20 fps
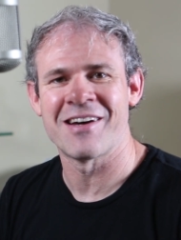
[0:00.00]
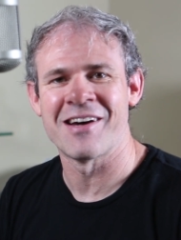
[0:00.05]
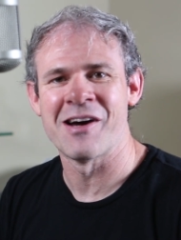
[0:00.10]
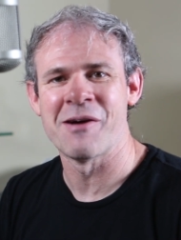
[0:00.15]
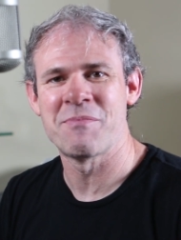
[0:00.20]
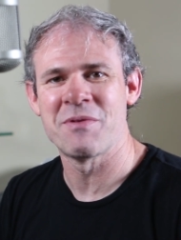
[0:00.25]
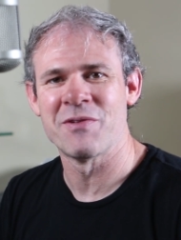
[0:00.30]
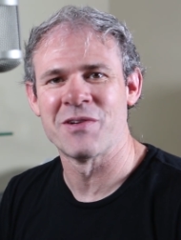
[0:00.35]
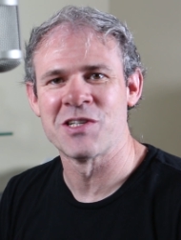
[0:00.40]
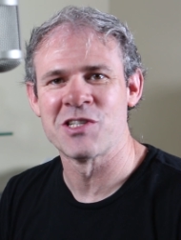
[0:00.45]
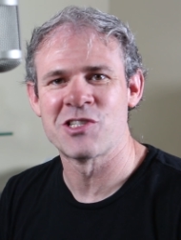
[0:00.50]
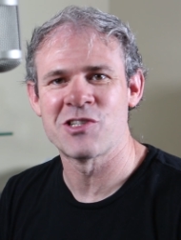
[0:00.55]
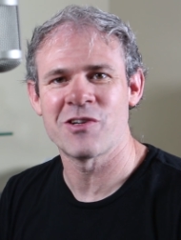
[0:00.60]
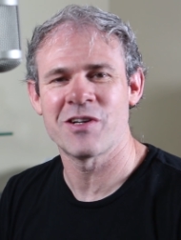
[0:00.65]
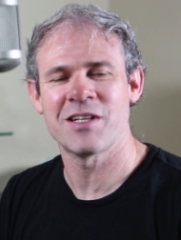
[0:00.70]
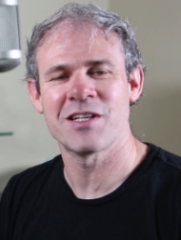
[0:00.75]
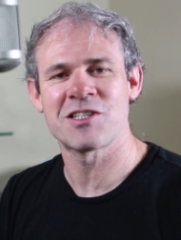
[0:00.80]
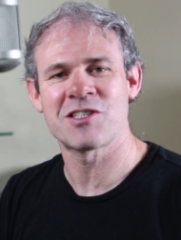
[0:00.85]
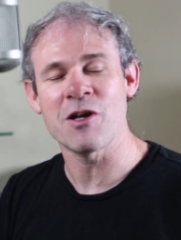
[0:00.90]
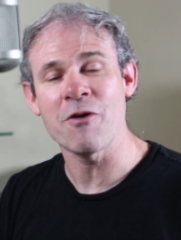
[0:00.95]
So I hope you
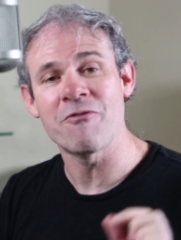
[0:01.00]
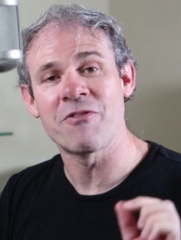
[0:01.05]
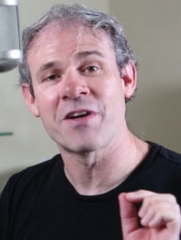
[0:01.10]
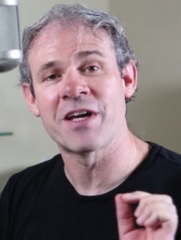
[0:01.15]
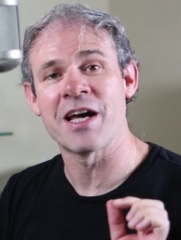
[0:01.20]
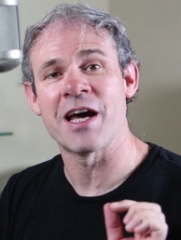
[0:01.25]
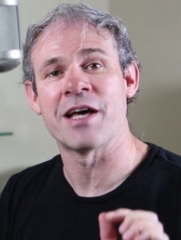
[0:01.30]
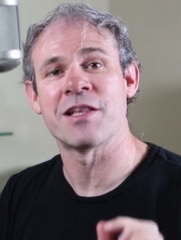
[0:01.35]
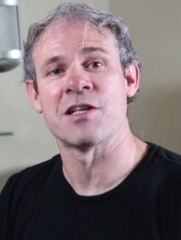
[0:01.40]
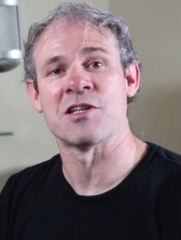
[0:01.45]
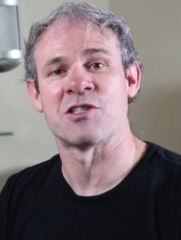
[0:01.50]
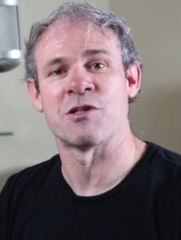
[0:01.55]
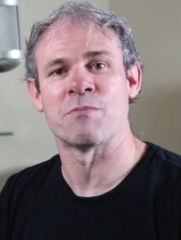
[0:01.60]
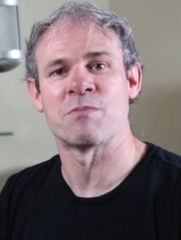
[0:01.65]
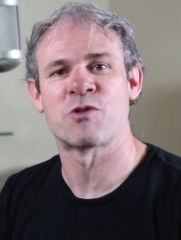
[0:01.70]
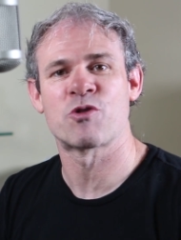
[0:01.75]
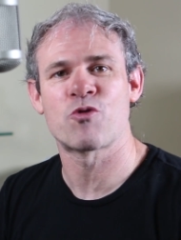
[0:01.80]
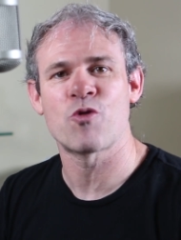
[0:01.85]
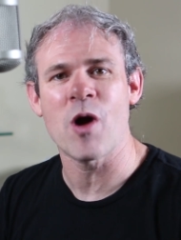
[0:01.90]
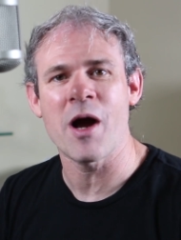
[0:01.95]
enjoy this. Don't forget, hit the
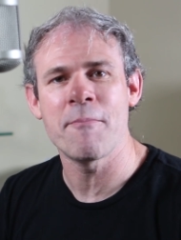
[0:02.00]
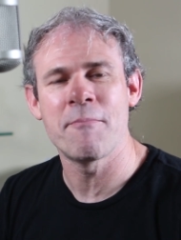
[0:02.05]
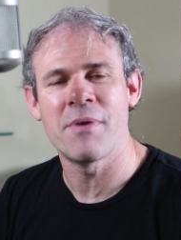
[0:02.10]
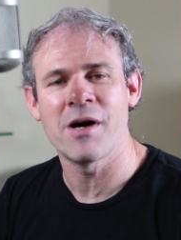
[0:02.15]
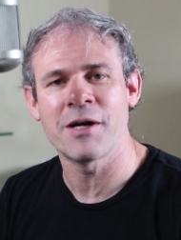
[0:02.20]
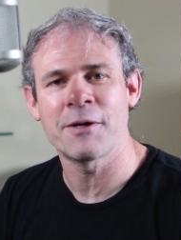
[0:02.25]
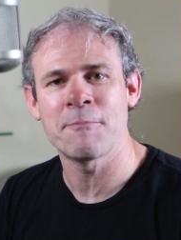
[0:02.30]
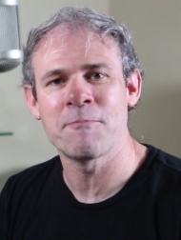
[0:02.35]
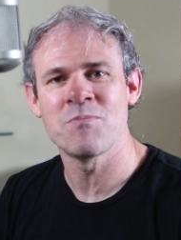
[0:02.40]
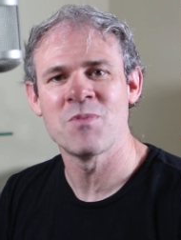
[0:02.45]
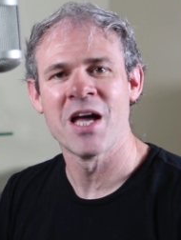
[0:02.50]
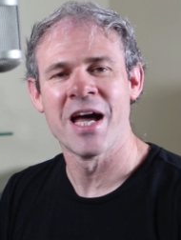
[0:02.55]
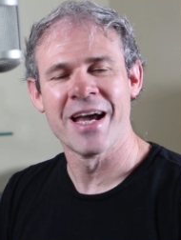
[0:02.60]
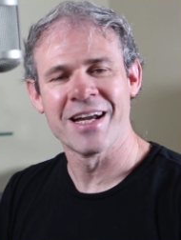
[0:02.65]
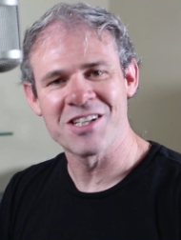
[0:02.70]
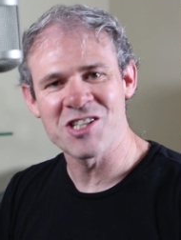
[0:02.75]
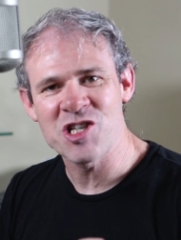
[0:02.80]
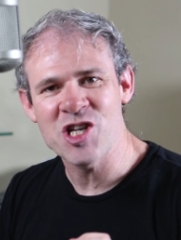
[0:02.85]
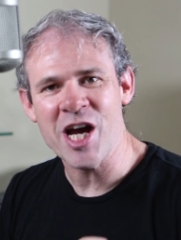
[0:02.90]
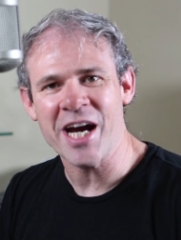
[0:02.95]
subscribe button,
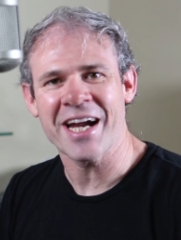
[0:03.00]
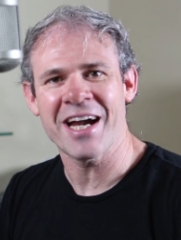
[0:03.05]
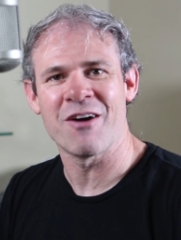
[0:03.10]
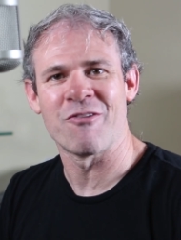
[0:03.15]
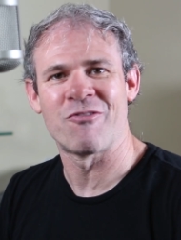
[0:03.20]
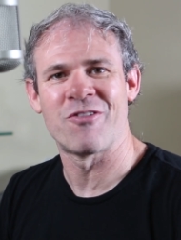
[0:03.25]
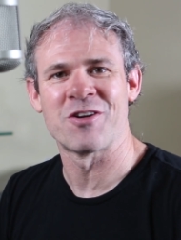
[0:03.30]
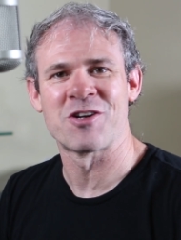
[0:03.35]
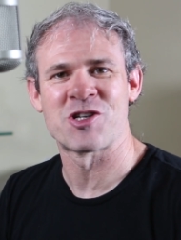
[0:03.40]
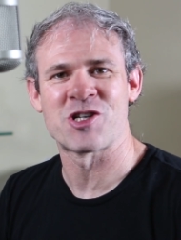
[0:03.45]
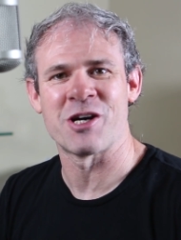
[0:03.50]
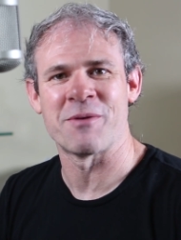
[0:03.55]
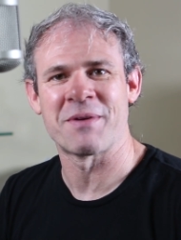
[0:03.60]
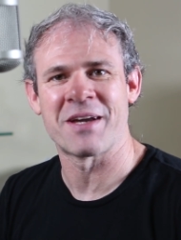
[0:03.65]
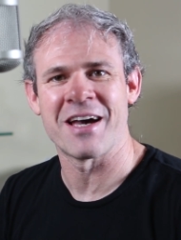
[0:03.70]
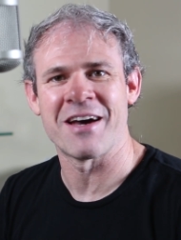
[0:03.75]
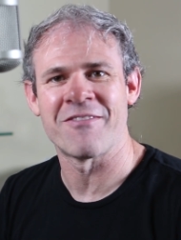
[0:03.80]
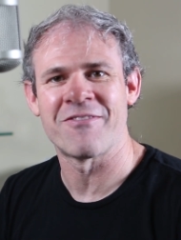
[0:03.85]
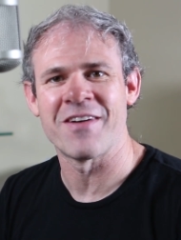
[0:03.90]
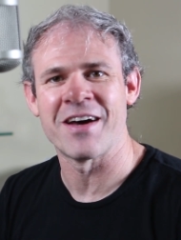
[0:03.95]
check out
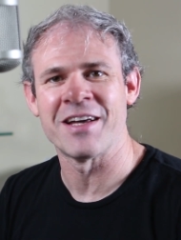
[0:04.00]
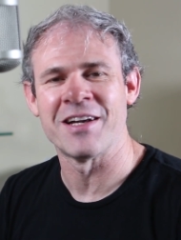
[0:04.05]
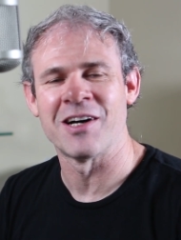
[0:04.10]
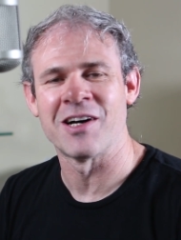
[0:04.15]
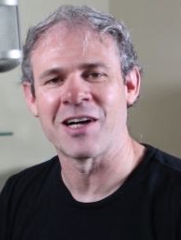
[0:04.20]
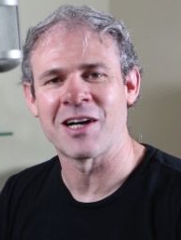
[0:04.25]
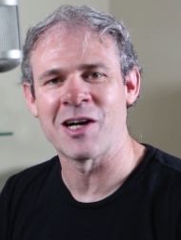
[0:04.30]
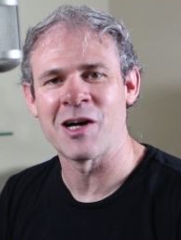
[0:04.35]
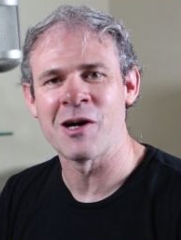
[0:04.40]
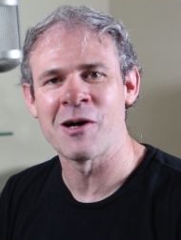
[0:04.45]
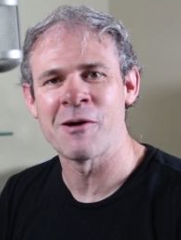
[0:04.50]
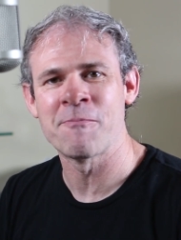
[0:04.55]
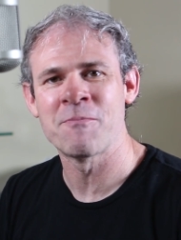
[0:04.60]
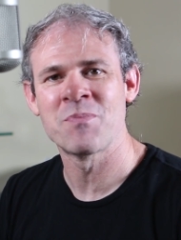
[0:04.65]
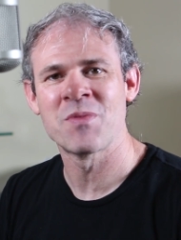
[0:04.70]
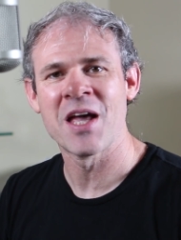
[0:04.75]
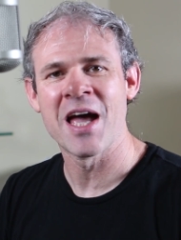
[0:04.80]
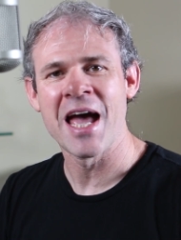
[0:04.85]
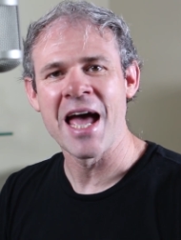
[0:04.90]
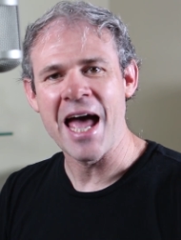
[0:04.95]
Photoshop Cafe dot
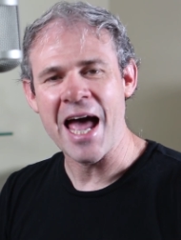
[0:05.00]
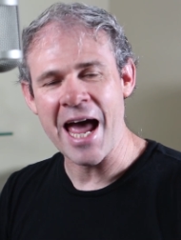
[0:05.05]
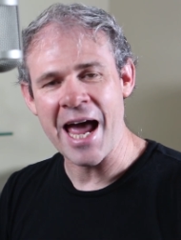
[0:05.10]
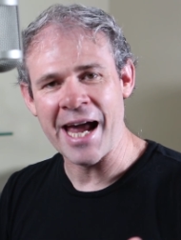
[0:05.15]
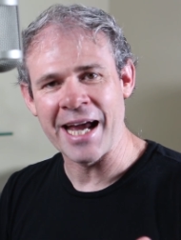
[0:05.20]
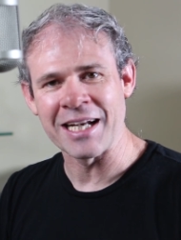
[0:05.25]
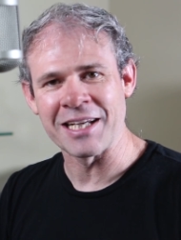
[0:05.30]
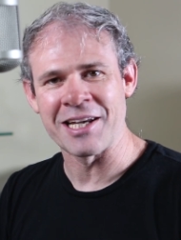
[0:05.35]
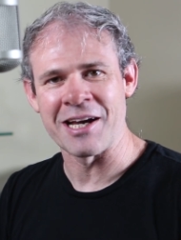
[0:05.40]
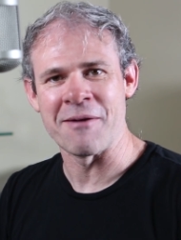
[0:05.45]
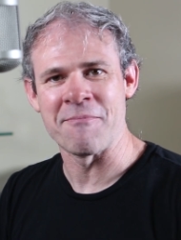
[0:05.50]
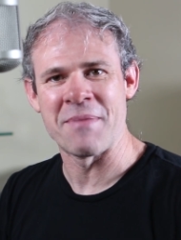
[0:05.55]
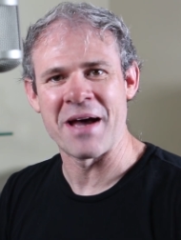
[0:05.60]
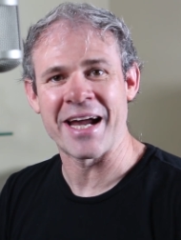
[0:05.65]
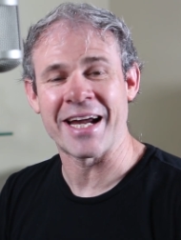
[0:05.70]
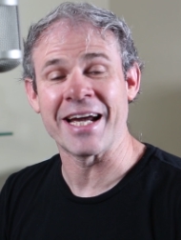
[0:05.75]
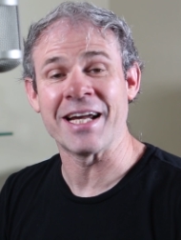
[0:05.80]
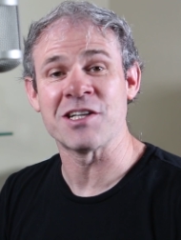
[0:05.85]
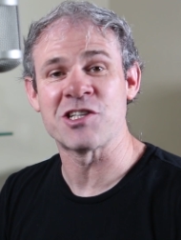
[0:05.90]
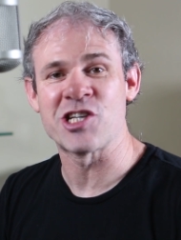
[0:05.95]
com, and come
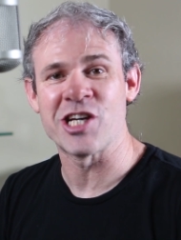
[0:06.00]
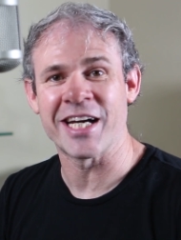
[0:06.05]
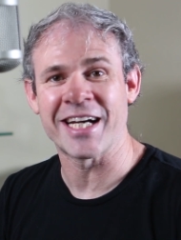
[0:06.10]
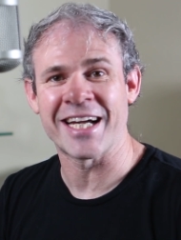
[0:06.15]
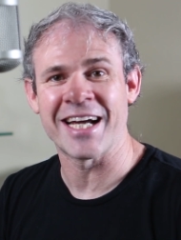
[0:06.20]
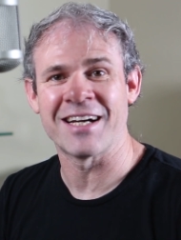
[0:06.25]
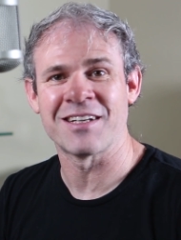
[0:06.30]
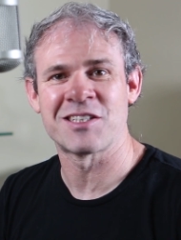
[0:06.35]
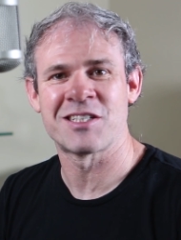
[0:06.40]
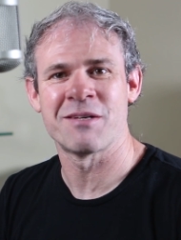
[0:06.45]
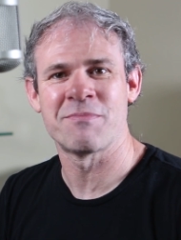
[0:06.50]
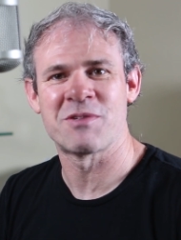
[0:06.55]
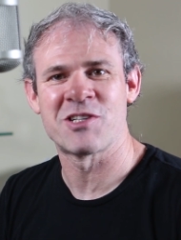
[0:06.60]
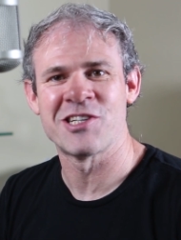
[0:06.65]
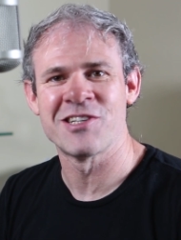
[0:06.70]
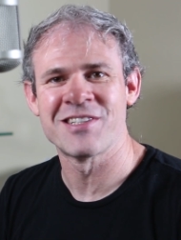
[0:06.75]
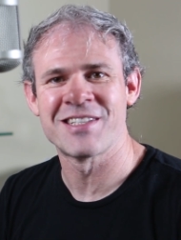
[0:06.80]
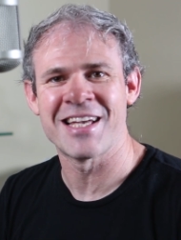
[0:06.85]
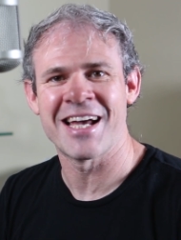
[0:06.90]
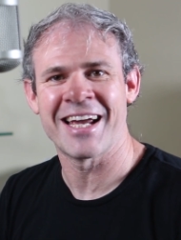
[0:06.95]
back and check out Tip
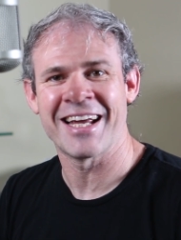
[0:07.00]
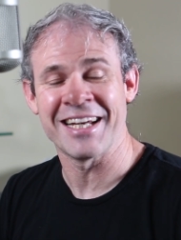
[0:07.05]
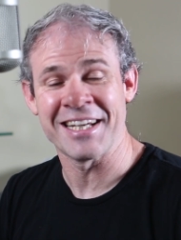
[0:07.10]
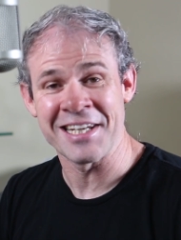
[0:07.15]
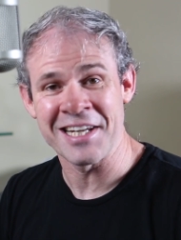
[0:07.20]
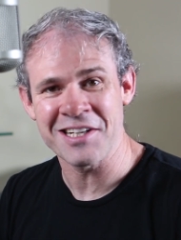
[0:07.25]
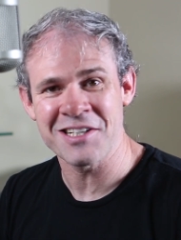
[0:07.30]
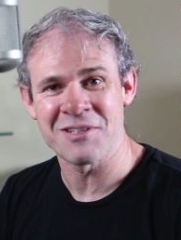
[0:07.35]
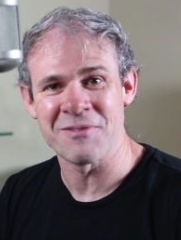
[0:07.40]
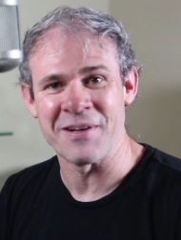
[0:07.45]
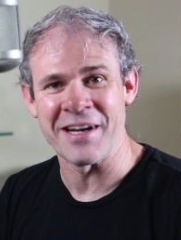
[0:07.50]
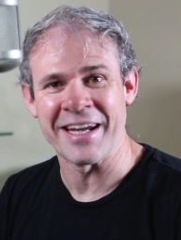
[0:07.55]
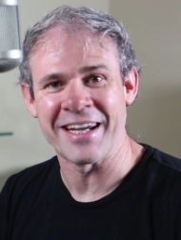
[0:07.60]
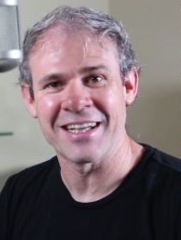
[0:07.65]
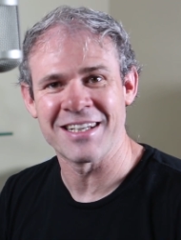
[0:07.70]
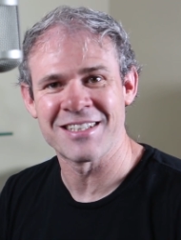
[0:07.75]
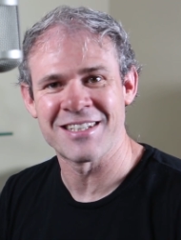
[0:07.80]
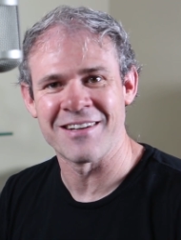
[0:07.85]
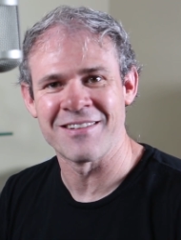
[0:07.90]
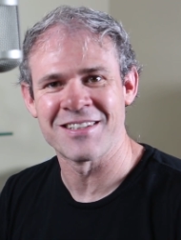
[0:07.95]
Tuesday next
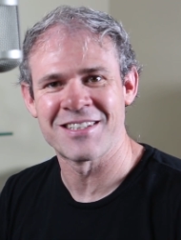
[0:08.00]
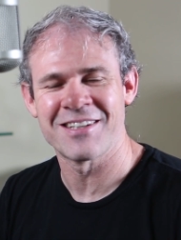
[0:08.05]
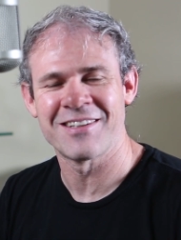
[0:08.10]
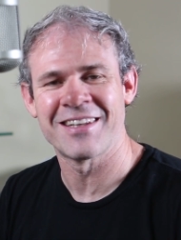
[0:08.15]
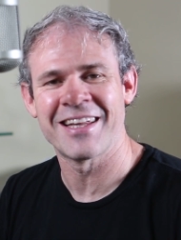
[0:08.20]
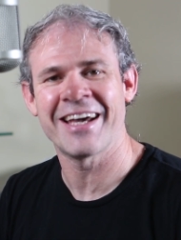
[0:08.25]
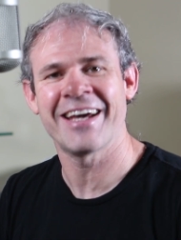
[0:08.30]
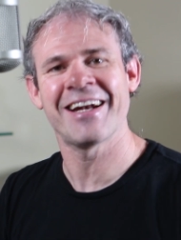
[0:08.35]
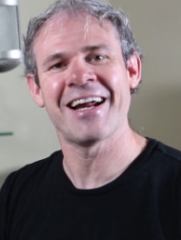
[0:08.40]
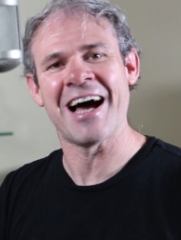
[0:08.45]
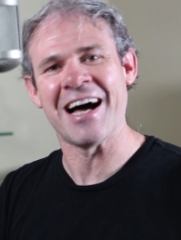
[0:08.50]
week. So until then,